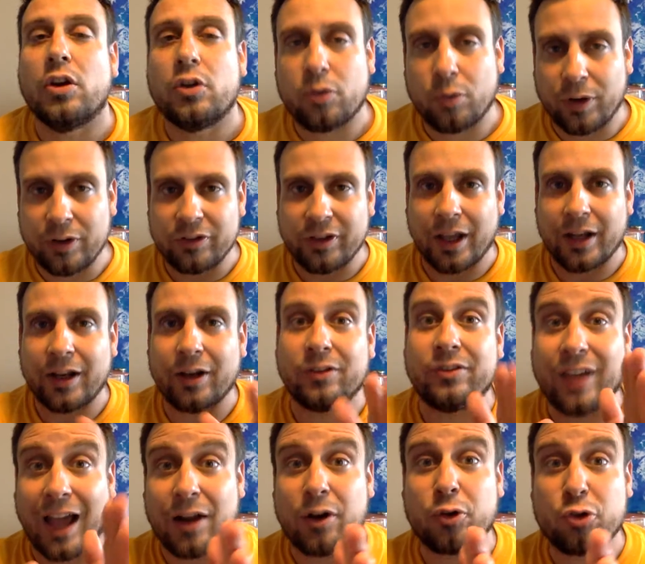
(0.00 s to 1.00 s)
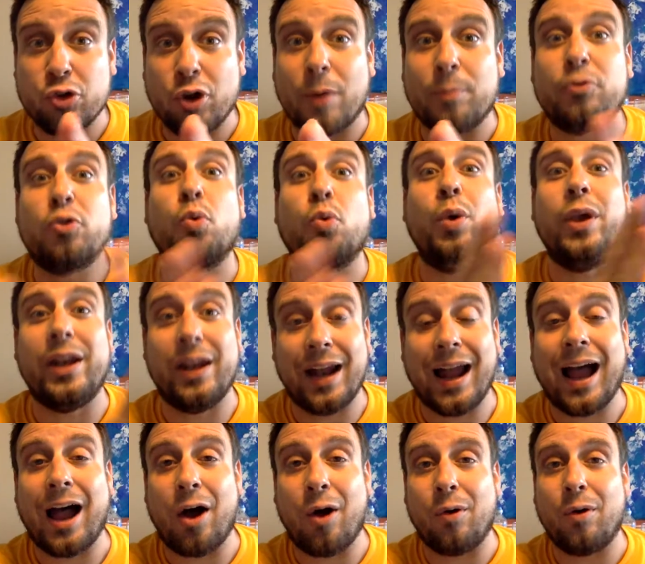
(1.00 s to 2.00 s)
Therese said here, Donald Trump tweeted
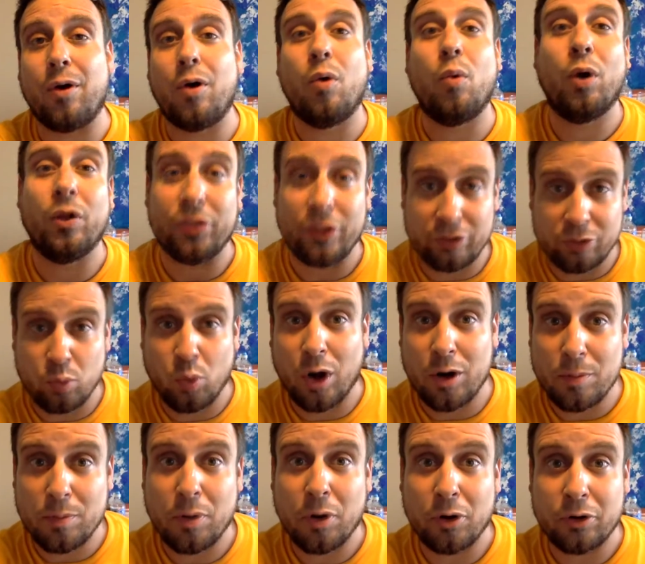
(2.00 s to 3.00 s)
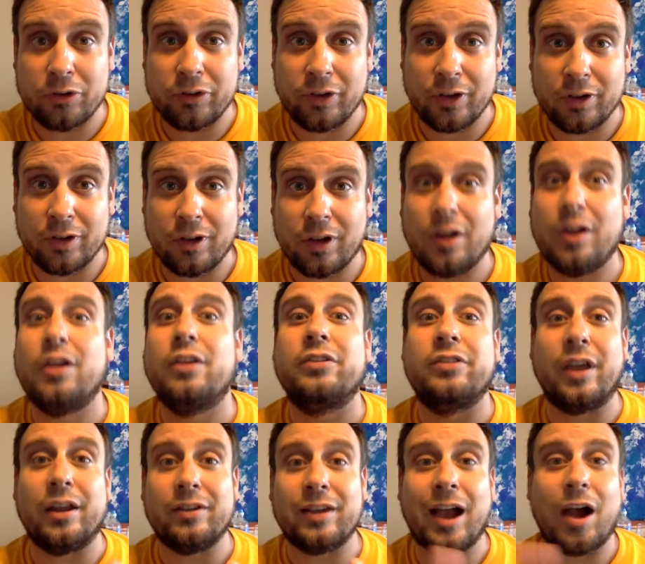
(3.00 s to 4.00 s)
out what this one person
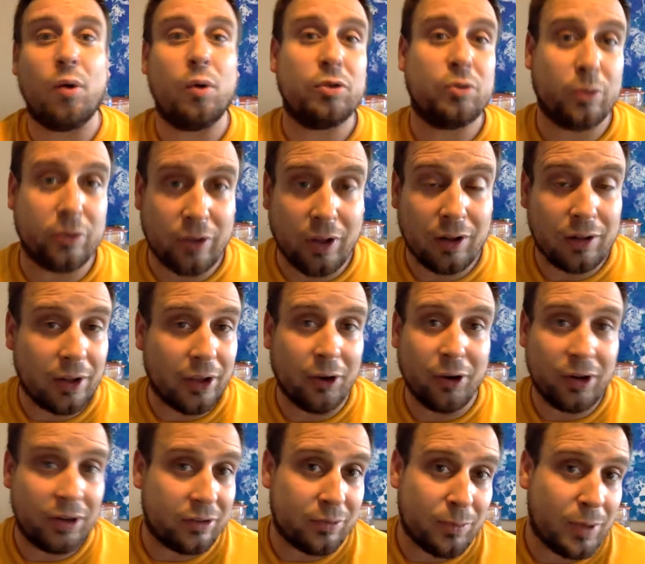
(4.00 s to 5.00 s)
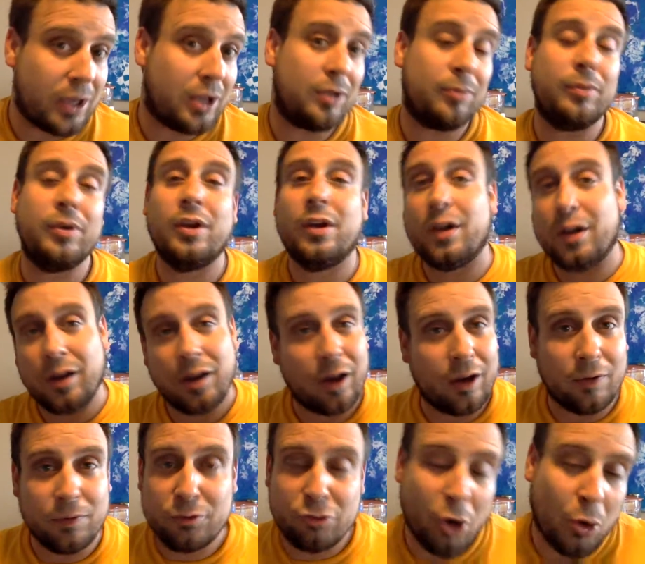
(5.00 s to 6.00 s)
sent out, which was a hilarious meme
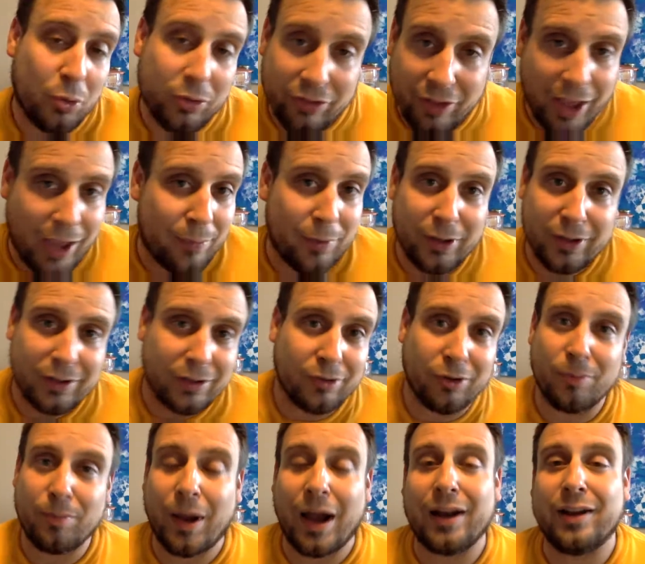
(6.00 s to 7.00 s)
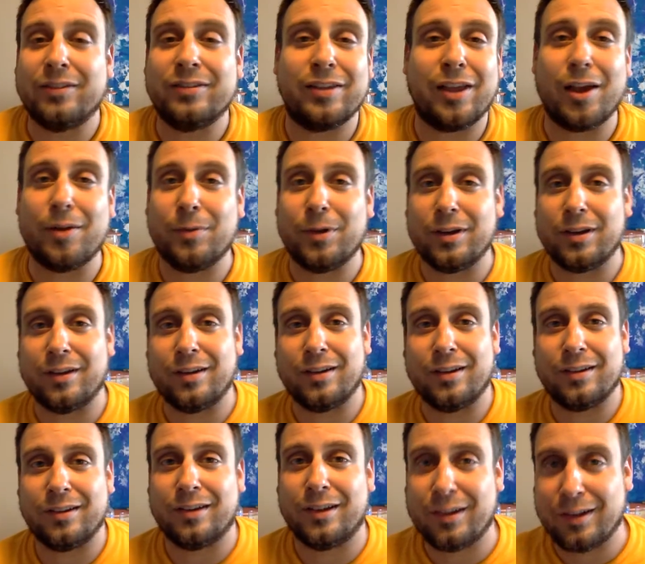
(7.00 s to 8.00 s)
of choke slamming or body slamming
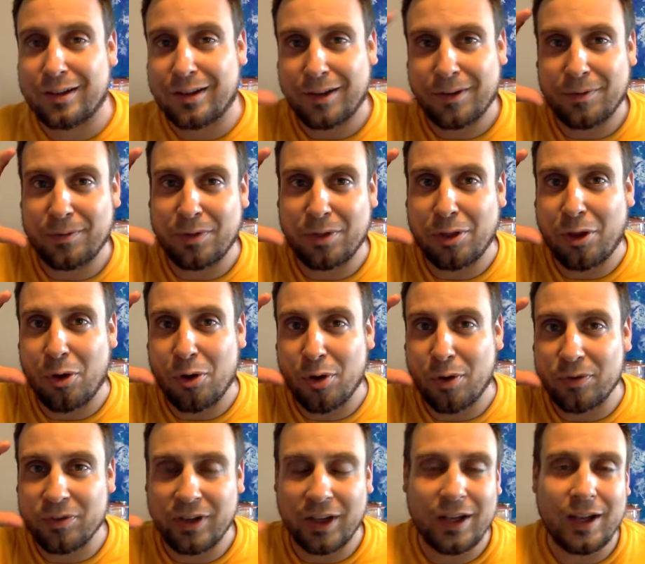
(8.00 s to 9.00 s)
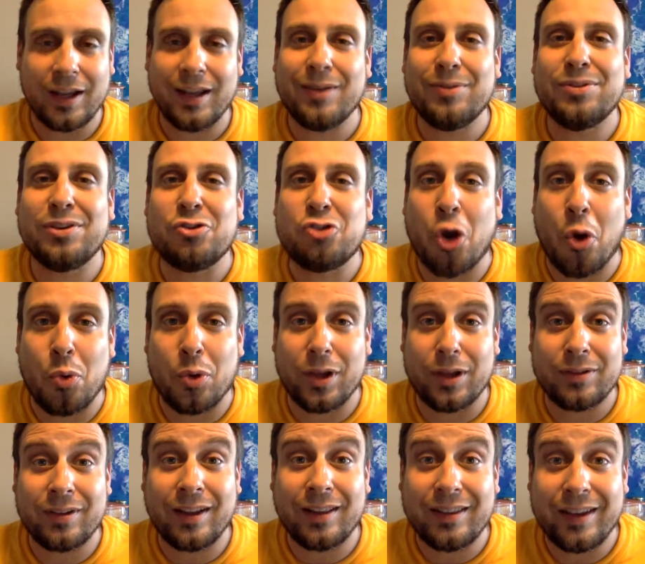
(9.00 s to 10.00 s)
a logo of CNN. It was a joke.
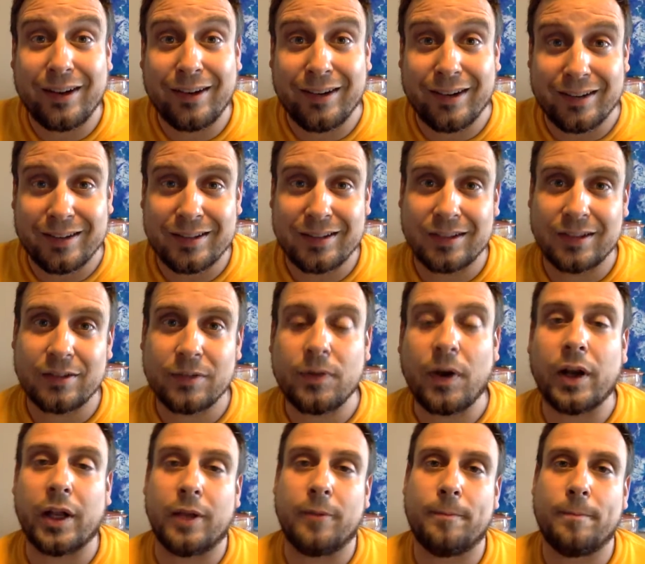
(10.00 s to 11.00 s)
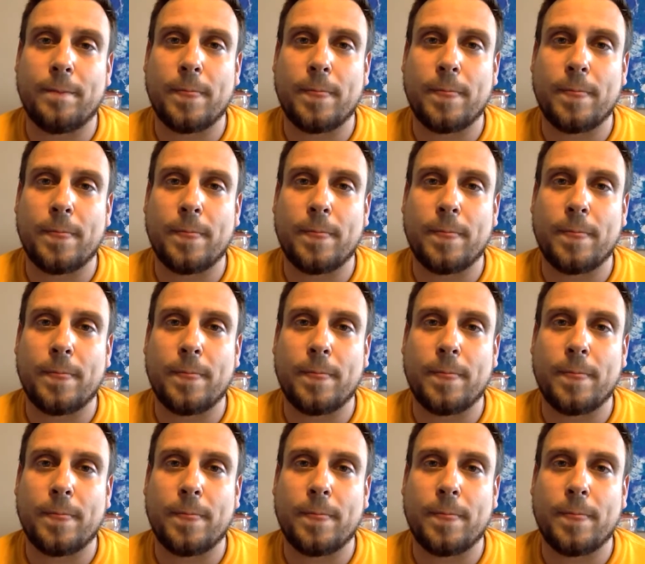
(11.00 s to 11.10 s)
It's hilarious. Funny.